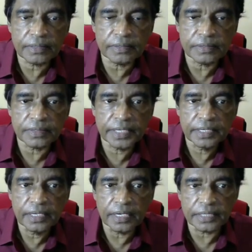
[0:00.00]
Right?
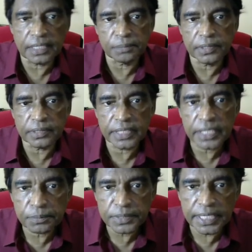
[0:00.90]
Example,
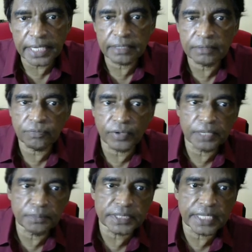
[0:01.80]
30%,
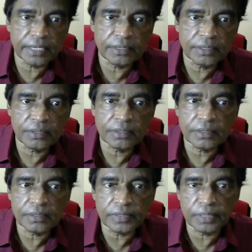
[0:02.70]
40%,
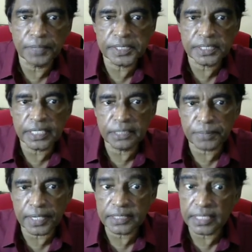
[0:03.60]
or the patients are
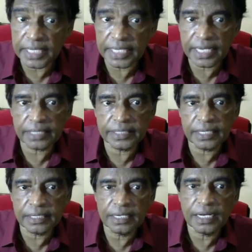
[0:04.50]
depressed. That kind of thing,
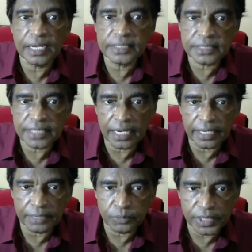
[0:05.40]
answers
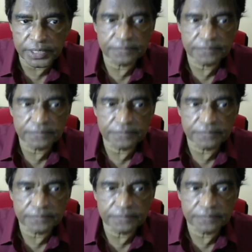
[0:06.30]
I want.